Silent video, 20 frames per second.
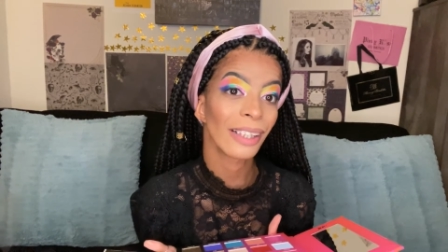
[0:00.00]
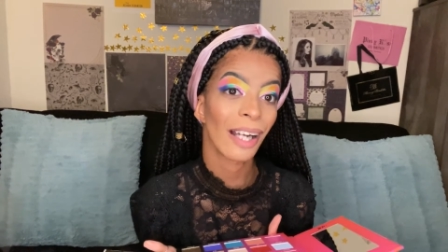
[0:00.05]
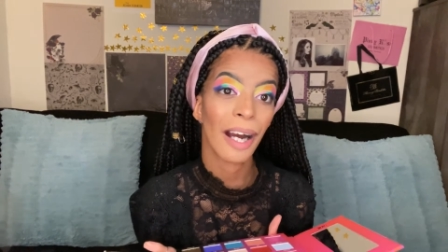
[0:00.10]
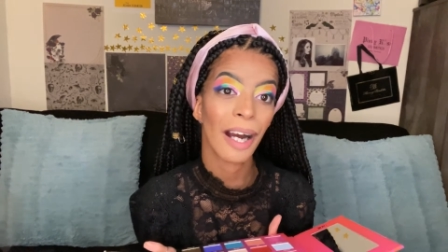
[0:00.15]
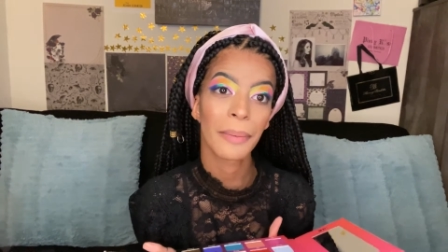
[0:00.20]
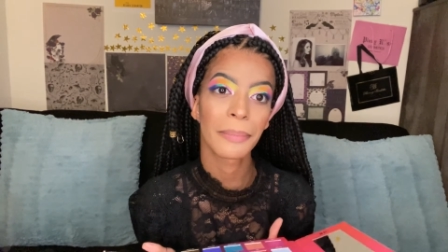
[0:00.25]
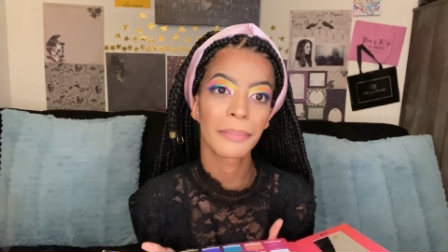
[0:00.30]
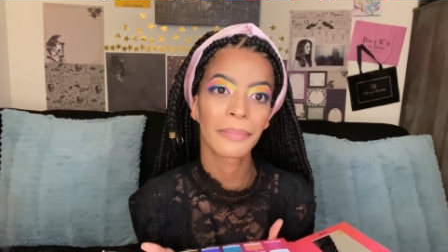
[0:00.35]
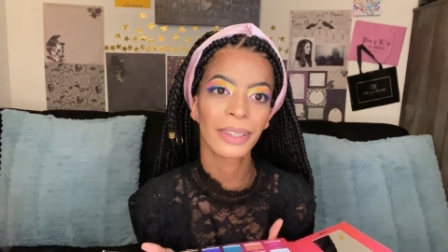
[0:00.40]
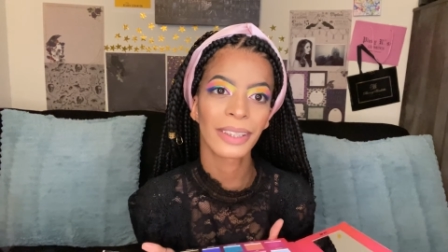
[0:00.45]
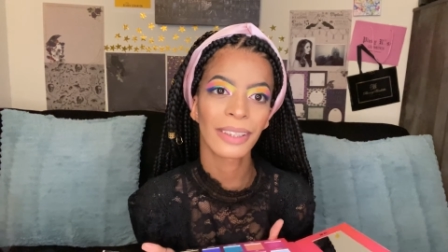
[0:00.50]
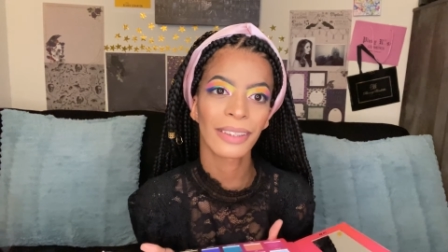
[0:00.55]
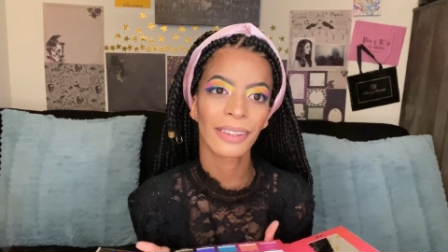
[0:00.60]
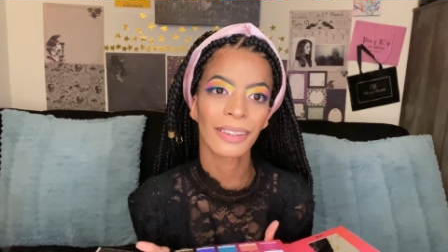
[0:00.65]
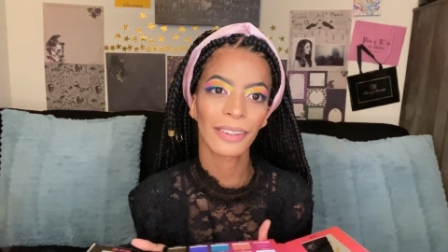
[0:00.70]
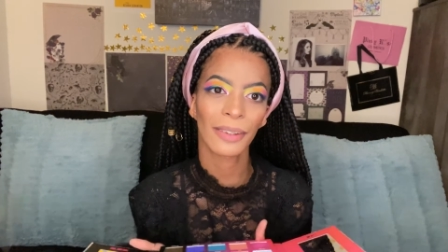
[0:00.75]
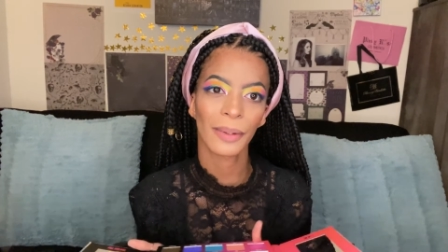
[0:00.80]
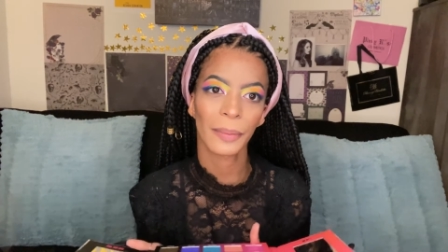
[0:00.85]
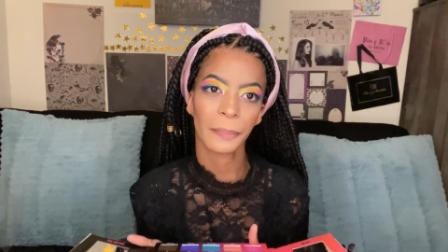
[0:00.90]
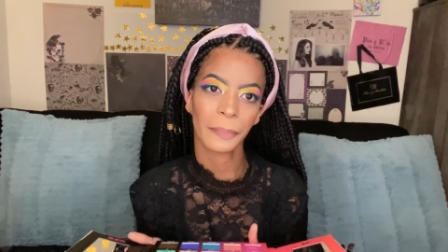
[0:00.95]
I'm gonna
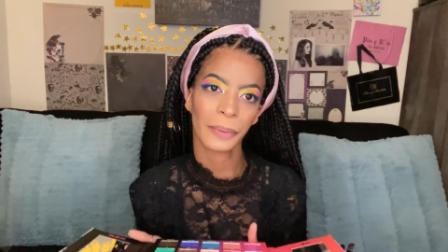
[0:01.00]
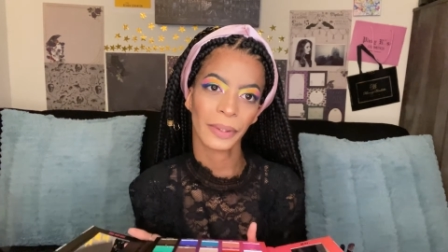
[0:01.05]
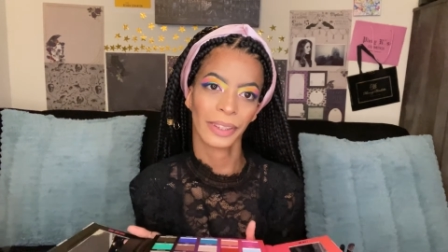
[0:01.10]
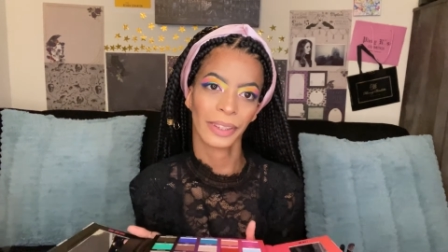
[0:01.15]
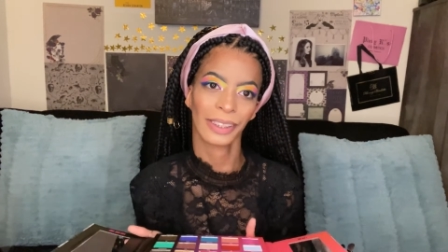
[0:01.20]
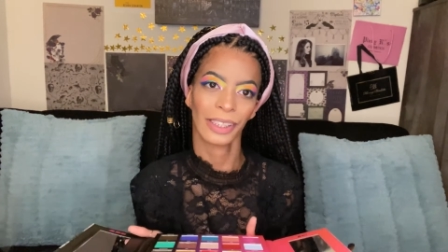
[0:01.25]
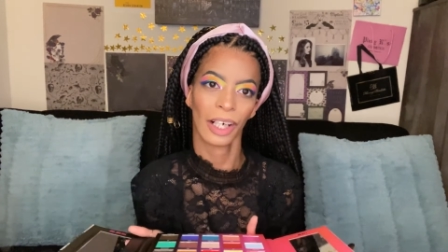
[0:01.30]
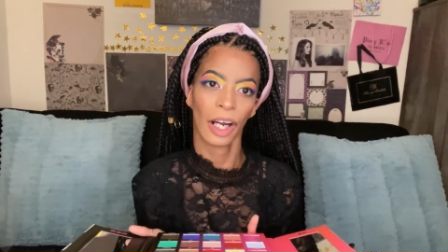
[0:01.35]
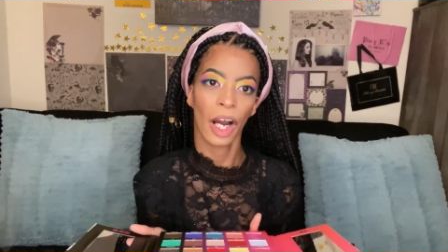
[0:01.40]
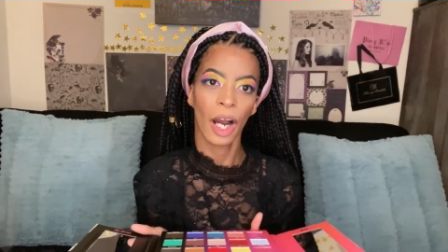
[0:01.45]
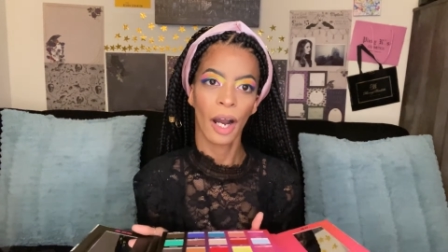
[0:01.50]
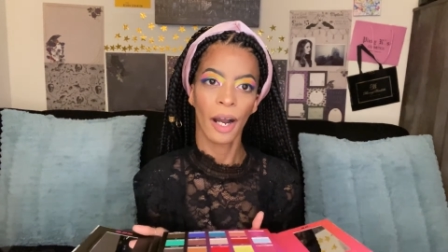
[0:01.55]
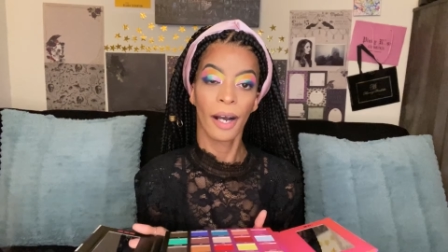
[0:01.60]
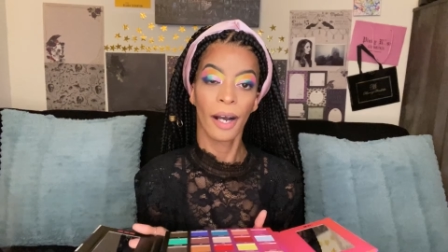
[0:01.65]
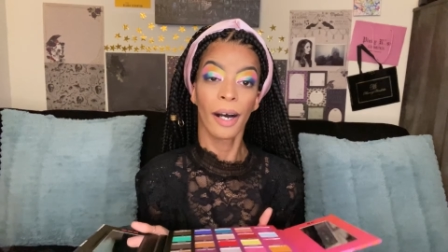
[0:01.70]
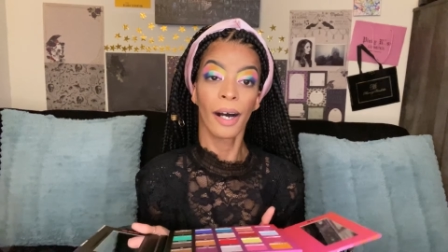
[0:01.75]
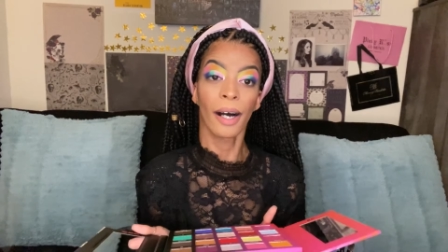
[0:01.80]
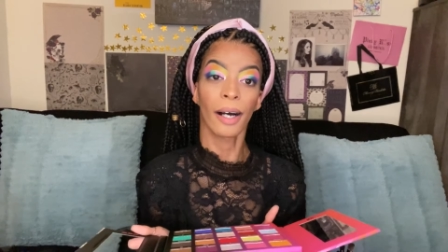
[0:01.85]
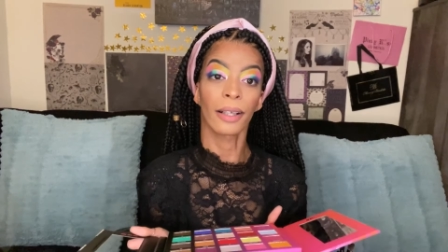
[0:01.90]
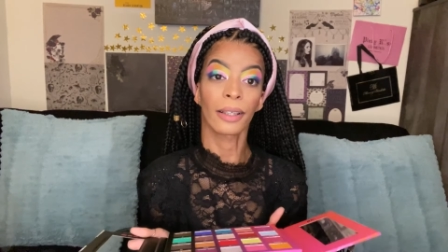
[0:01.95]
go put
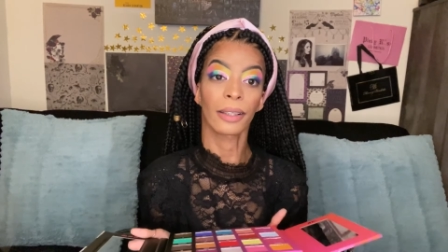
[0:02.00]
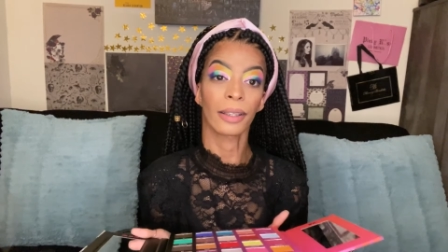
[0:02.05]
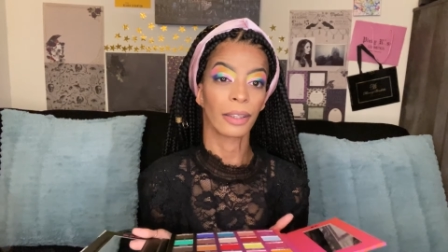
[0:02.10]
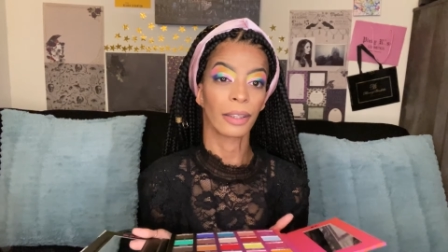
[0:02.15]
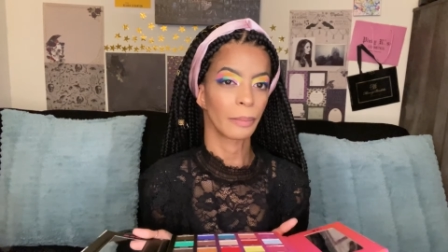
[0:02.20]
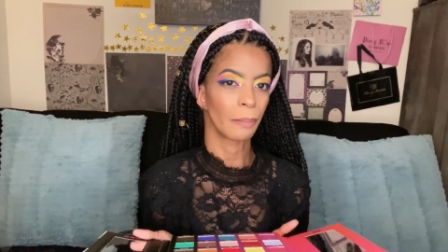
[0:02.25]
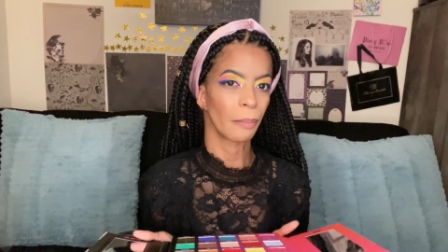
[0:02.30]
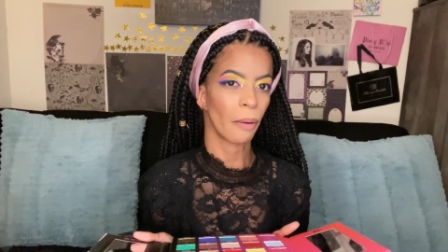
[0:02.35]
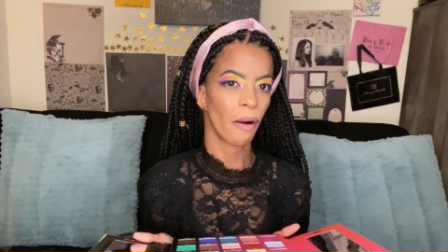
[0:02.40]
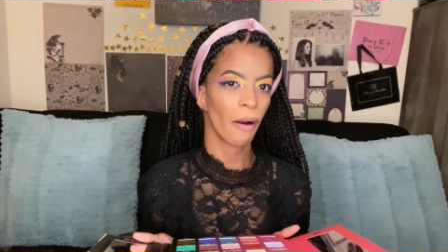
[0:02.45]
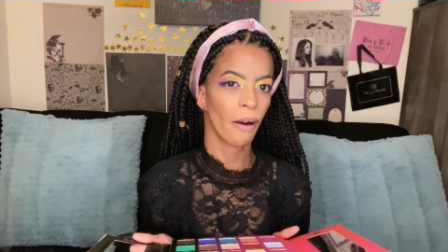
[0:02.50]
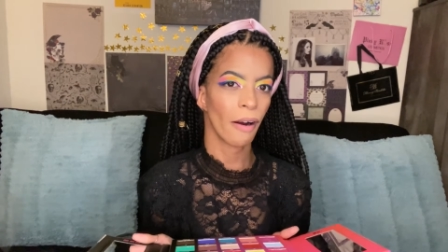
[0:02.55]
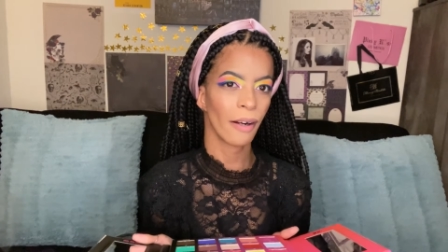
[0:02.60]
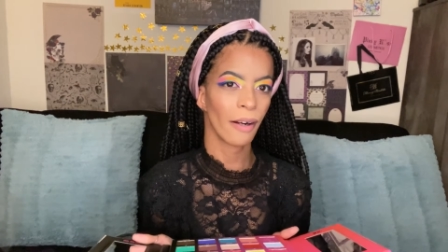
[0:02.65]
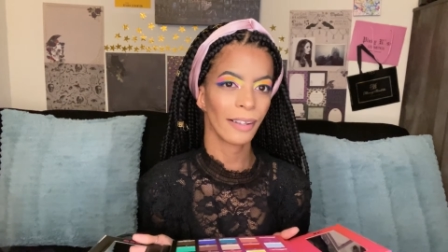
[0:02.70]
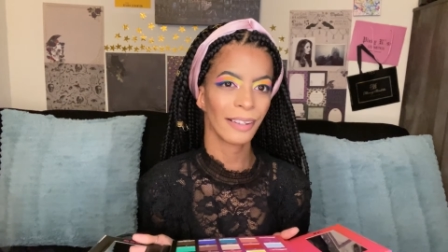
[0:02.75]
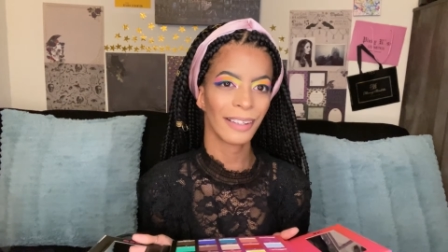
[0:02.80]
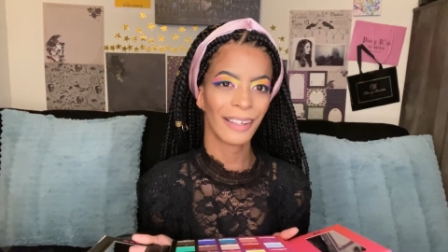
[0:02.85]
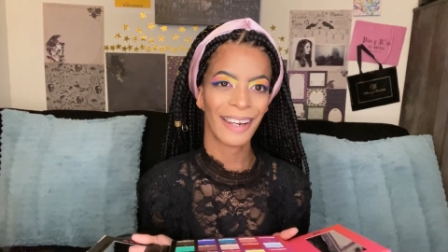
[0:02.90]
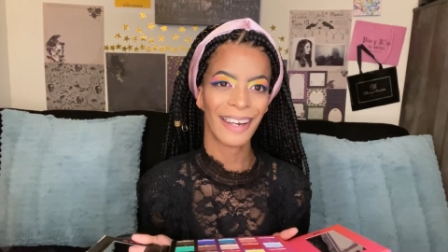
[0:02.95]
a lip on